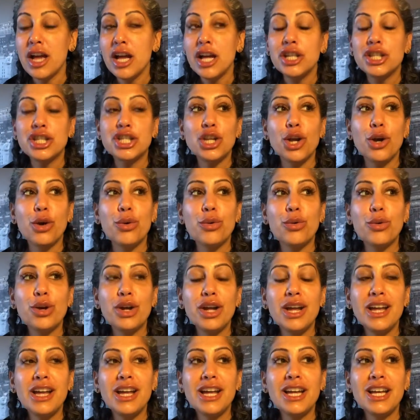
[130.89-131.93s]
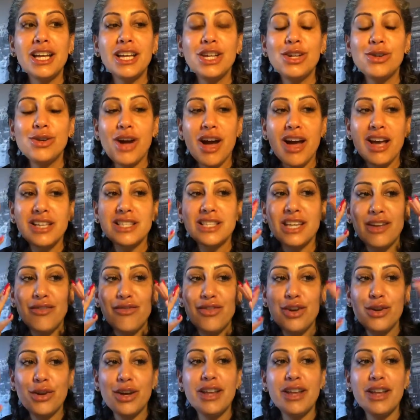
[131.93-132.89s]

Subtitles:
So you guys, if you